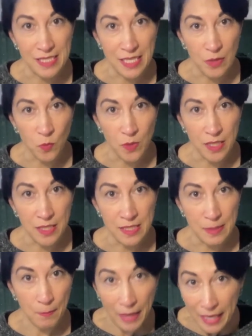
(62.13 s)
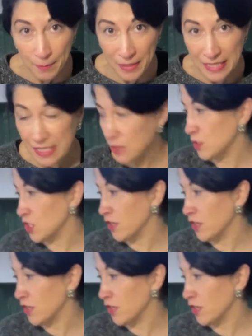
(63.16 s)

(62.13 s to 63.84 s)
that with some black beans, which